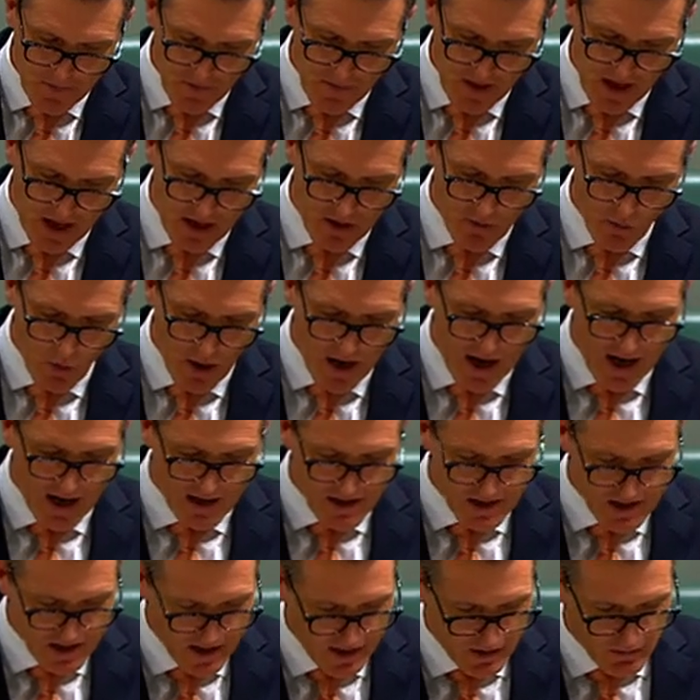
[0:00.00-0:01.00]
And if we are
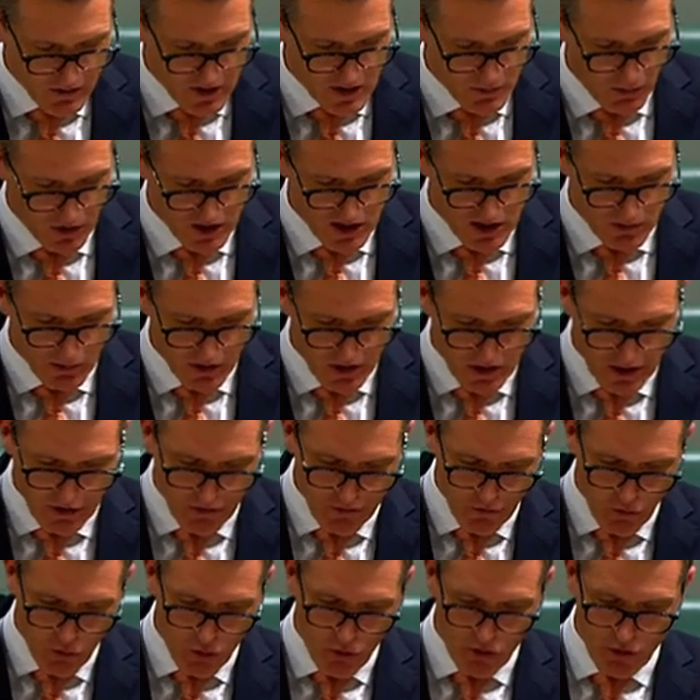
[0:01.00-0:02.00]
to take responsibility
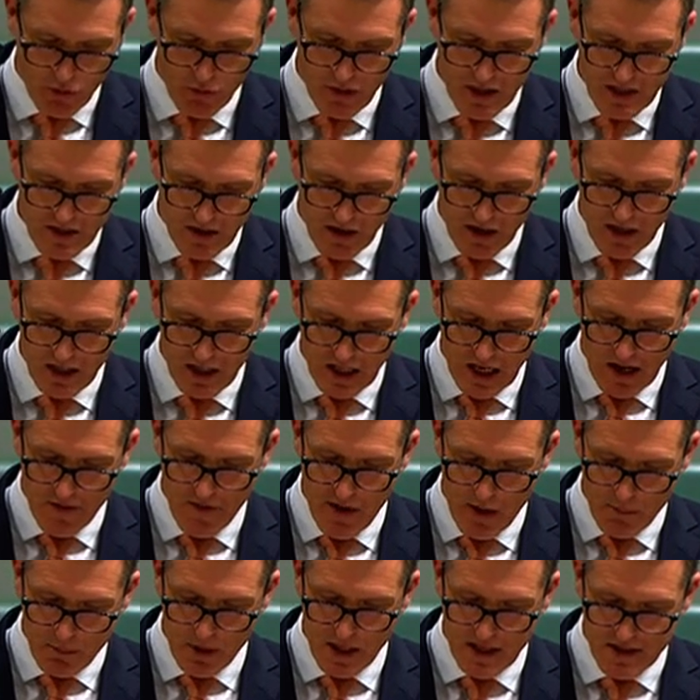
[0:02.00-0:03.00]
for the recycling of
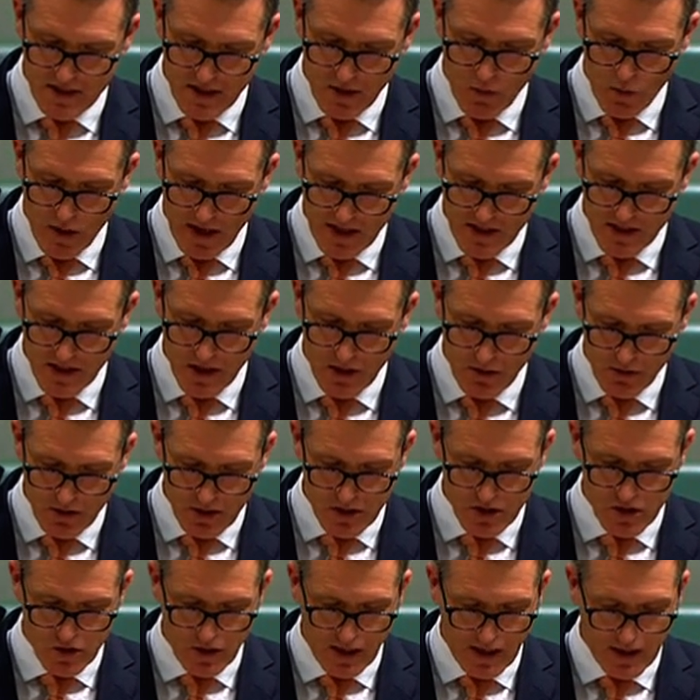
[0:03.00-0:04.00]
our plastic waste here in
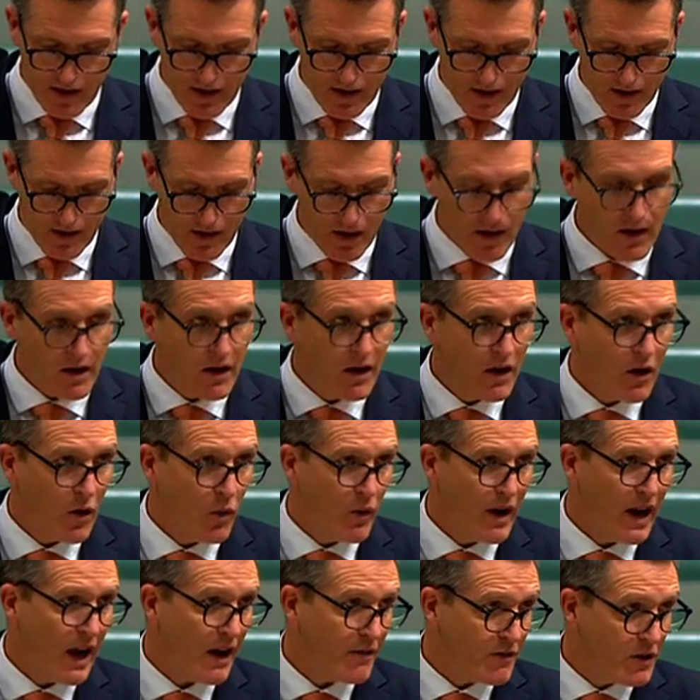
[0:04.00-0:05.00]
Australia,
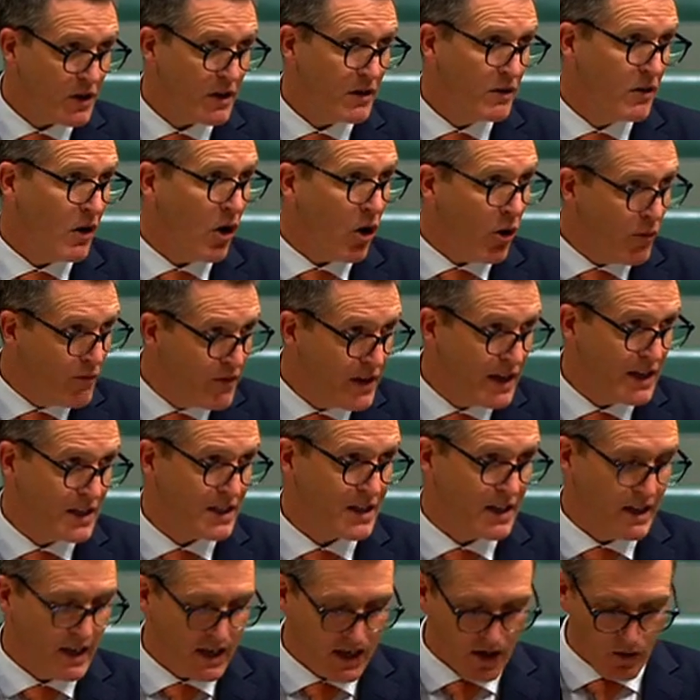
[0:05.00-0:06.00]
we have to
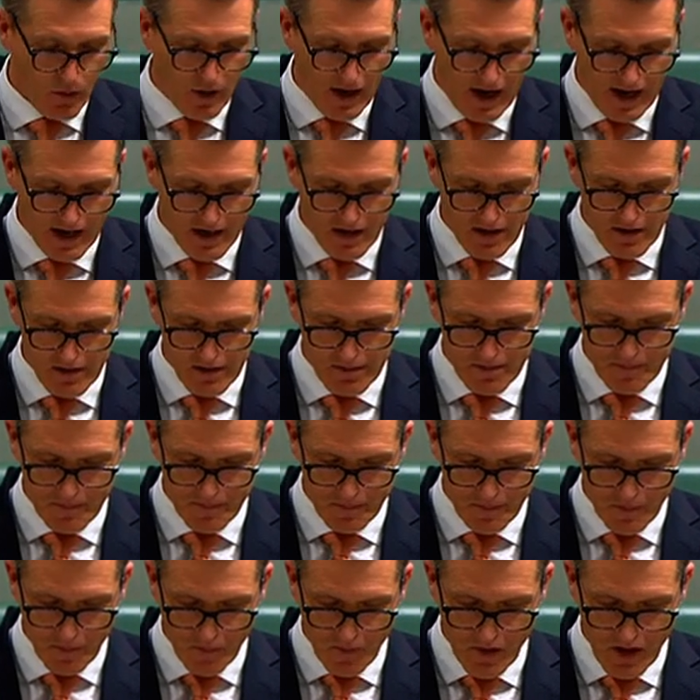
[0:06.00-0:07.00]
obviously create
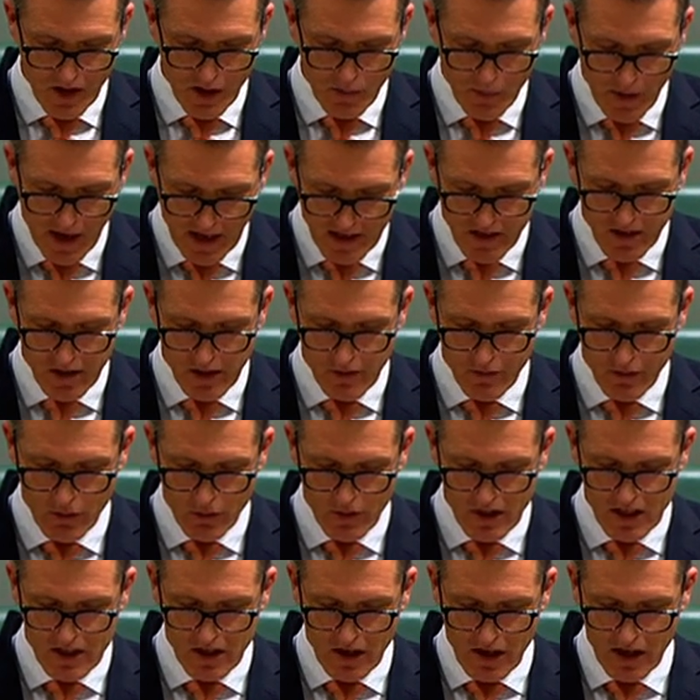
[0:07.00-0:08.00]
capacity for
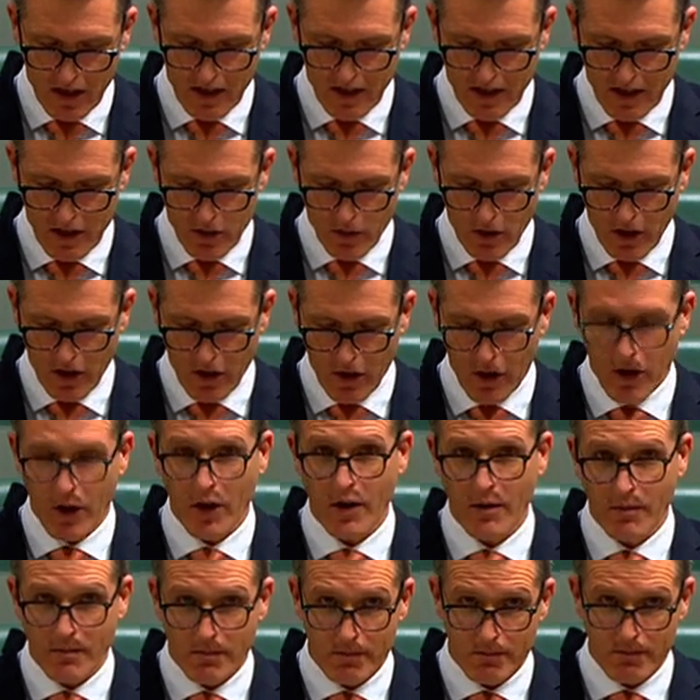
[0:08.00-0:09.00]
recycling to
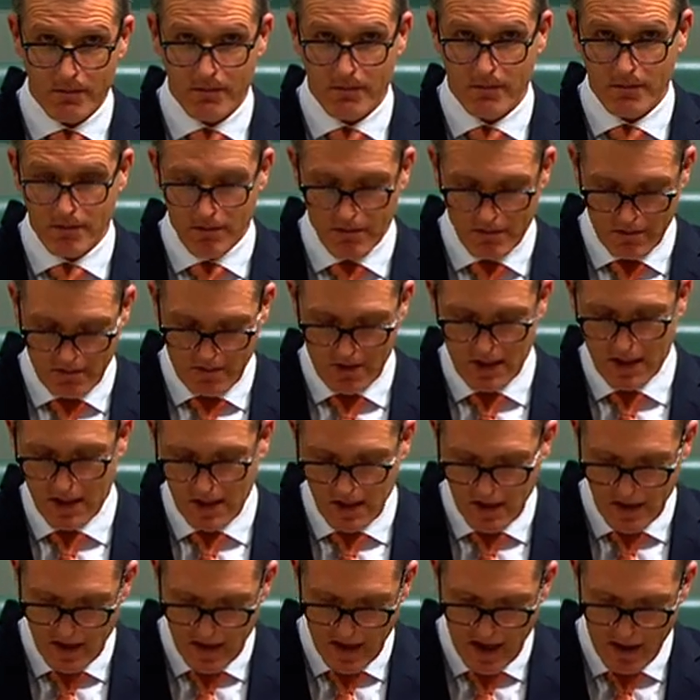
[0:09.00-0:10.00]
occur,
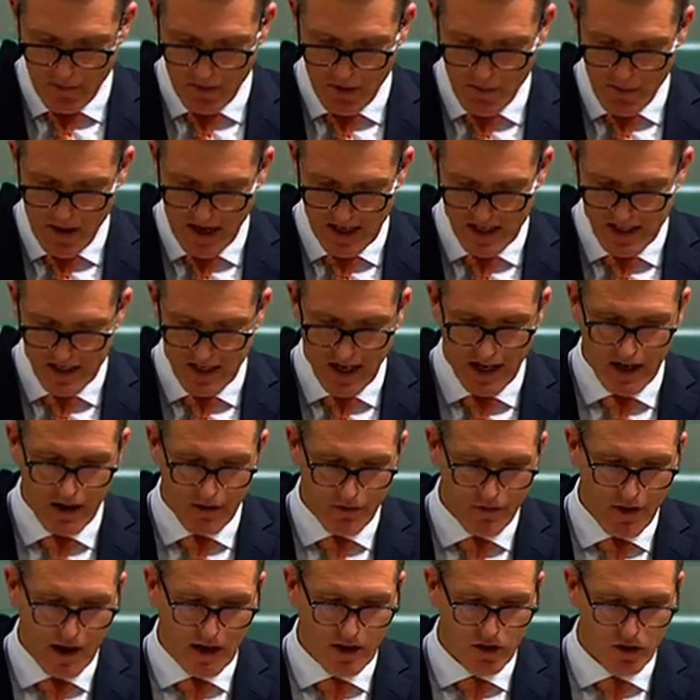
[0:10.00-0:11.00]
and we must set a
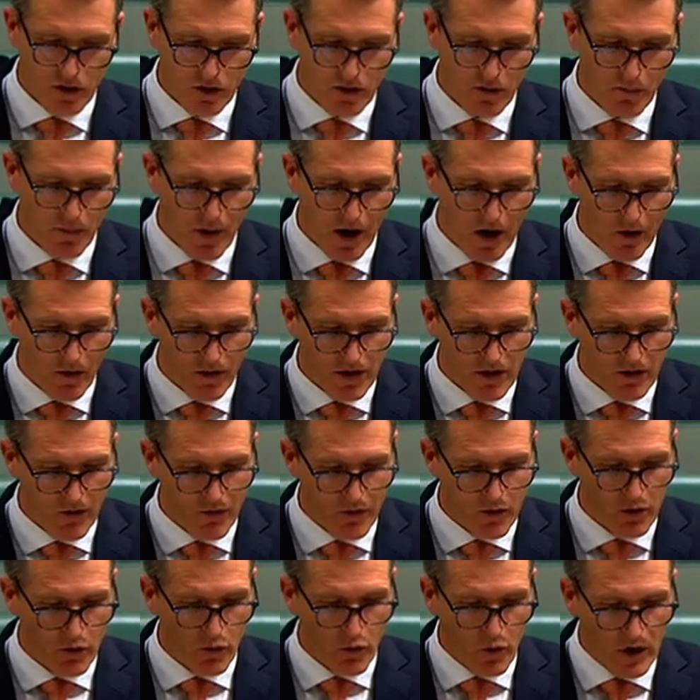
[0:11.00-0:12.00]
functional imperative
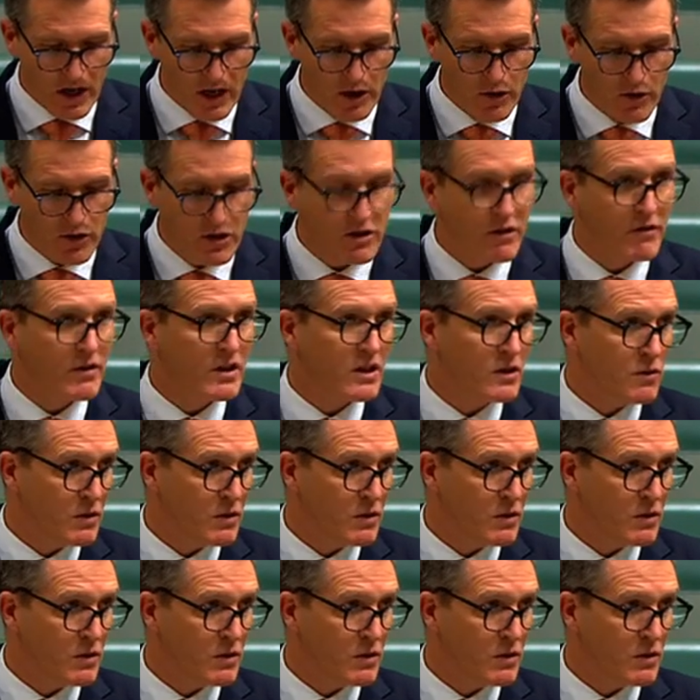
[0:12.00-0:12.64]
for the reuse of this